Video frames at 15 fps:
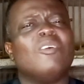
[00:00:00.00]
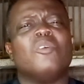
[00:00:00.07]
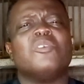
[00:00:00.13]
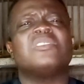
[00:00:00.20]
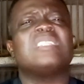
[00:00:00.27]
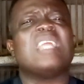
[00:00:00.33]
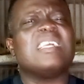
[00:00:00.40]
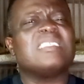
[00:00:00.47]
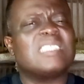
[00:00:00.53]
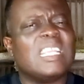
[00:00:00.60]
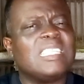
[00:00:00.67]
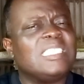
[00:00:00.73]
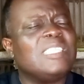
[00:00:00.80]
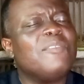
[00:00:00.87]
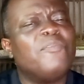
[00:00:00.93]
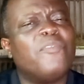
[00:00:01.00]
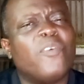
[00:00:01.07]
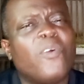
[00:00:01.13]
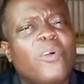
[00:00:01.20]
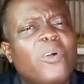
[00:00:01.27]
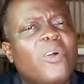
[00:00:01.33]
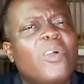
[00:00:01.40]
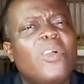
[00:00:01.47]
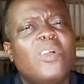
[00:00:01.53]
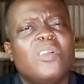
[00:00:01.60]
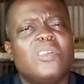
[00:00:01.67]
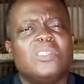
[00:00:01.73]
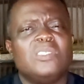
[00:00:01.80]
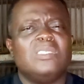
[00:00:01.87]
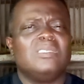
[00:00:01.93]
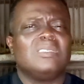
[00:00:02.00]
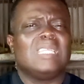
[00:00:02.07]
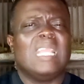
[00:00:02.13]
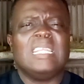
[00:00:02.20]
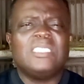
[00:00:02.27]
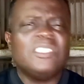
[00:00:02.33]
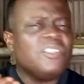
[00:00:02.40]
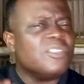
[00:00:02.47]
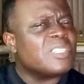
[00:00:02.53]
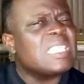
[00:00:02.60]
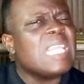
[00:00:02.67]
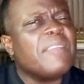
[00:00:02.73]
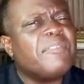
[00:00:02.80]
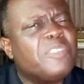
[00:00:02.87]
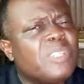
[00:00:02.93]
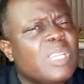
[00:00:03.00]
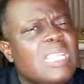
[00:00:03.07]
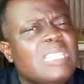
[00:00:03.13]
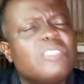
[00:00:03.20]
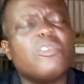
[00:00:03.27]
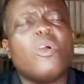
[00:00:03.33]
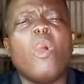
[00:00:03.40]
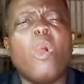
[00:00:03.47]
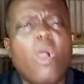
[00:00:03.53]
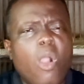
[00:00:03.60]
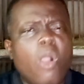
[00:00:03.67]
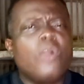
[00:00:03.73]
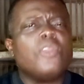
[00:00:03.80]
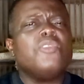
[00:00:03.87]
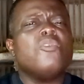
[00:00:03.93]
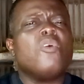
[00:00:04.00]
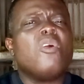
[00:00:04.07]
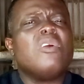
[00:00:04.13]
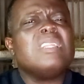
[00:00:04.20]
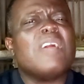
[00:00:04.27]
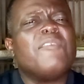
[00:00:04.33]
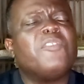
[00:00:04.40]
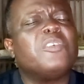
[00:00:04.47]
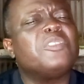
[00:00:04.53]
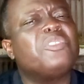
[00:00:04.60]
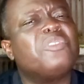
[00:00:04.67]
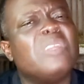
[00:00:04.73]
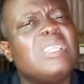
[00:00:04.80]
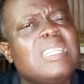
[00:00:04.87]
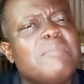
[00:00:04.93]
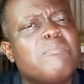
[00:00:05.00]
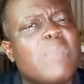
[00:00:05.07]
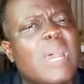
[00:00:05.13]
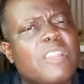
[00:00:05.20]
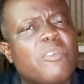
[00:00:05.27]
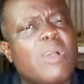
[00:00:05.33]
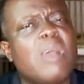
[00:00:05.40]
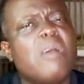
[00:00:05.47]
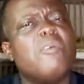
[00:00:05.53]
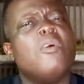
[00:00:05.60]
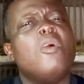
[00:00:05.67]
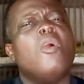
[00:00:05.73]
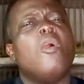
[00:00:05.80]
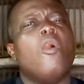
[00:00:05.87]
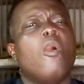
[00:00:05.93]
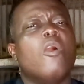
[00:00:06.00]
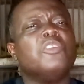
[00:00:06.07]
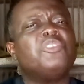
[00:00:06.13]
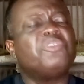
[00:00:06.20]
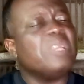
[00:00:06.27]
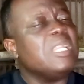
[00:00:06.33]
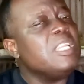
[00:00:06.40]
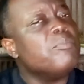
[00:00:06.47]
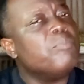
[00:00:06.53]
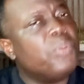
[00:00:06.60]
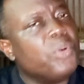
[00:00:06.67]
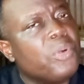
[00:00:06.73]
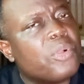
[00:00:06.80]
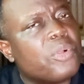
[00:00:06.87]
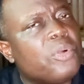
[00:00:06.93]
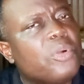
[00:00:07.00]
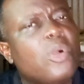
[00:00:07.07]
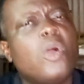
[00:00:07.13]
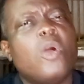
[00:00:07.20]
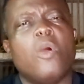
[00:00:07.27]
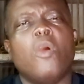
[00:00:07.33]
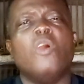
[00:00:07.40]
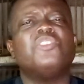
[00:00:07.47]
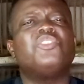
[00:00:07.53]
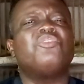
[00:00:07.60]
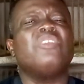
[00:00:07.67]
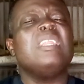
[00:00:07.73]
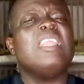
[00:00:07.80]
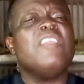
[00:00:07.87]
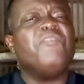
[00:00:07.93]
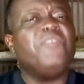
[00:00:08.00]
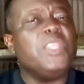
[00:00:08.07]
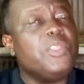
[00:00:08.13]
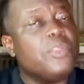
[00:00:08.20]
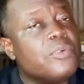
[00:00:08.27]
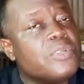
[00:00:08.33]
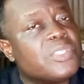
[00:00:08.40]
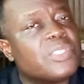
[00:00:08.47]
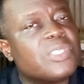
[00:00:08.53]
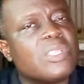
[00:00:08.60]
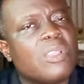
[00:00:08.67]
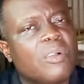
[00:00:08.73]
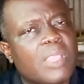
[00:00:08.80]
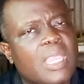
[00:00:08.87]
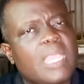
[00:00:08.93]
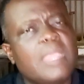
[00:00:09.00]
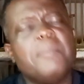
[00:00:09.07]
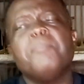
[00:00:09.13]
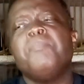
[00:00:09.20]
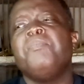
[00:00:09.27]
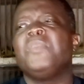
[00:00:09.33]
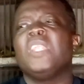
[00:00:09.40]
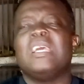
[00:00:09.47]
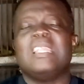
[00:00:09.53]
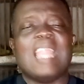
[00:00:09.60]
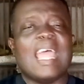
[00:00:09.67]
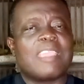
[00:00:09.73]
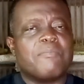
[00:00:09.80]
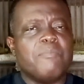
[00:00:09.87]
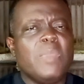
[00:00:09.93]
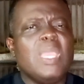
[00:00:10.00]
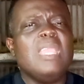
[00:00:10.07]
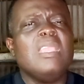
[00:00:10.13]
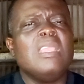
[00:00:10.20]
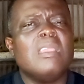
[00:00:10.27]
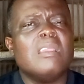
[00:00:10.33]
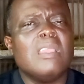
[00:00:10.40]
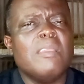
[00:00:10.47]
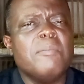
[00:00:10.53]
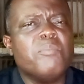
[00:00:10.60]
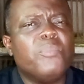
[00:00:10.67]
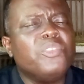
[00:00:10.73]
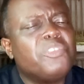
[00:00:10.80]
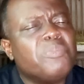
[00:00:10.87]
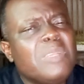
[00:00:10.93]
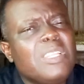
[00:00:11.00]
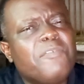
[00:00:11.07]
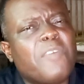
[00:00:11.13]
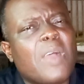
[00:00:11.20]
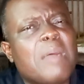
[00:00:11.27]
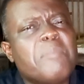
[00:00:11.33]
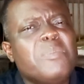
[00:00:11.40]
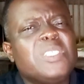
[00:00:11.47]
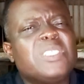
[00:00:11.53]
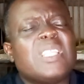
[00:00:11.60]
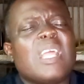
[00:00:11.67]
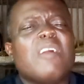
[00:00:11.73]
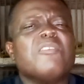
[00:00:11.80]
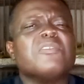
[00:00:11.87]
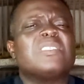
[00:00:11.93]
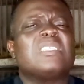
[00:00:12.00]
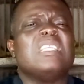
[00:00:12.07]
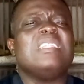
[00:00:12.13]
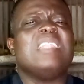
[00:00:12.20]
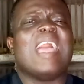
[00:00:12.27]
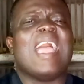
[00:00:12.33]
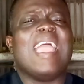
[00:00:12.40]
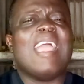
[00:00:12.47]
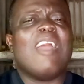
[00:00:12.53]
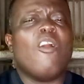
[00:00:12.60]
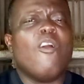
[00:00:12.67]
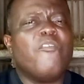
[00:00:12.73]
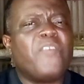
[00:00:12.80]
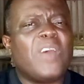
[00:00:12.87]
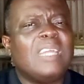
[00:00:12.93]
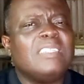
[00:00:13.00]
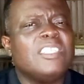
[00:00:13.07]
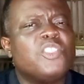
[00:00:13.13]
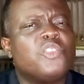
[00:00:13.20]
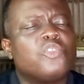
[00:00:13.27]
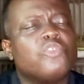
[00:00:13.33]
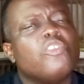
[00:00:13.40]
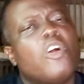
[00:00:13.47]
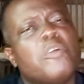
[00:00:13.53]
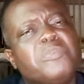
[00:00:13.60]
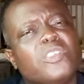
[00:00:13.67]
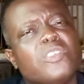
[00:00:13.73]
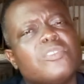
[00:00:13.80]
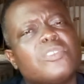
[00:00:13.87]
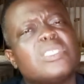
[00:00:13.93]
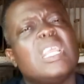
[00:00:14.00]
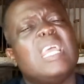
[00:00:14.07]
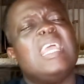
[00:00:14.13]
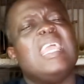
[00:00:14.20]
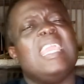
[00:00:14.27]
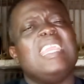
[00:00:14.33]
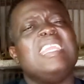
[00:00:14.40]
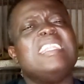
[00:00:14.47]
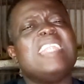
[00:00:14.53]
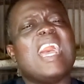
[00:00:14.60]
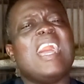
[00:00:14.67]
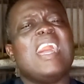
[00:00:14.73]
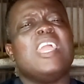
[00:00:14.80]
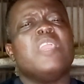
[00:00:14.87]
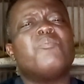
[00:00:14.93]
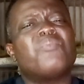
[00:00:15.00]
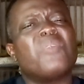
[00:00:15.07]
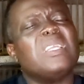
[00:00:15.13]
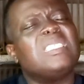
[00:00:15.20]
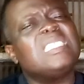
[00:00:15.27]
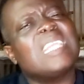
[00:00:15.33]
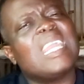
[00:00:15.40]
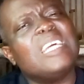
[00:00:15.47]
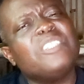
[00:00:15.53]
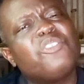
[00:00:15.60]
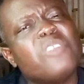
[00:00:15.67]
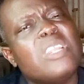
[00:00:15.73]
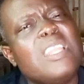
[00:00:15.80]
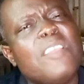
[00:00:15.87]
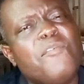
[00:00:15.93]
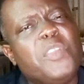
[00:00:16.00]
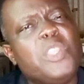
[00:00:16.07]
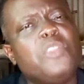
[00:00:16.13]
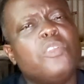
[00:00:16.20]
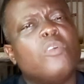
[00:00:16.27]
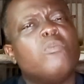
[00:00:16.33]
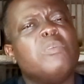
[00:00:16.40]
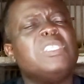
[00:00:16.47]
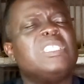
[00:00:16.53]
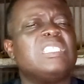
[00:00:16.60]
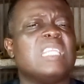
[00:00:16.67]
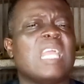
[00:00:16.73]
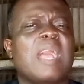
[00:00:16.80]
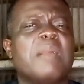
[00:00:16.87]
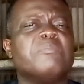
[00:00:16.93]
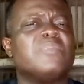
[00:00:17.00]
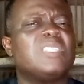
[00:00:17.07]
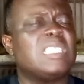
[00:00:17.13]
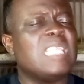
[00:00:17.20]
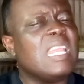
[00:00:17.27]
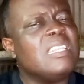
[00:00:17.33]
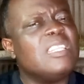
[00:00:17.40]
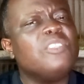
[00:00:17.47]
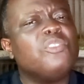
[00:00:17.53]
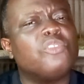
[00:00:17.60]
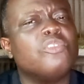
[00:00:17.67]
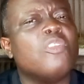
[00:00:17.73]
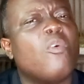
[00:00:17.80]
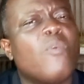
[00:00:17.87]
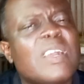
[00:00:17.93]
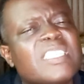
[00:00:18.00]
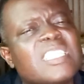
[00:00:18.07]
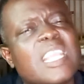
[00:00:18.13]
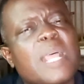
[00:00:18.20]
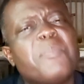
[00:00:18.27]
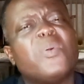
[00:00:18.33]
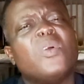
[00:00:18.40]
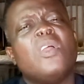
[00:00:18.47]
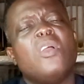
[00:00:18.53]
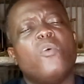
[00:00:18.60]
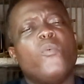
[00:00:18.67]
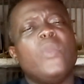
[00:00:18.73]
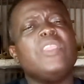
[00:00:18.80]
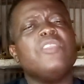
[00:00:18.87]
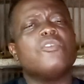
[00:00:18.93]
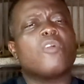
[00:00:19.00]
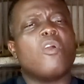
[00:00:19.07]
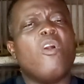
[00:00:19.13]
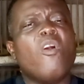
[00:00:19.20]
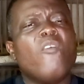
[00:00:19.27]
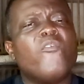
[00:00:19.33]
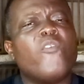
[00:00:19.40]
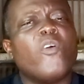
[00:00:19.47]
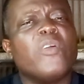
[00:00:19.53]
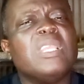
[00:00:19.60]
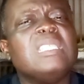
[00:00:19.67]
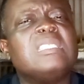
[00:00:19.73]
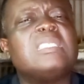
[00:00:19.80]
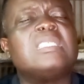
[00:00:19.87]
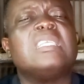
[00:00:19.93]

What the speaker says: or start searching for getting yourself trained, or you order for training manual or training book or training videos, okay? Like me in Bushmeat Farm, Mr. Austin, I offer these 2 options. Either a practical training video, which I'm sending to your WhatsApp when you call for it.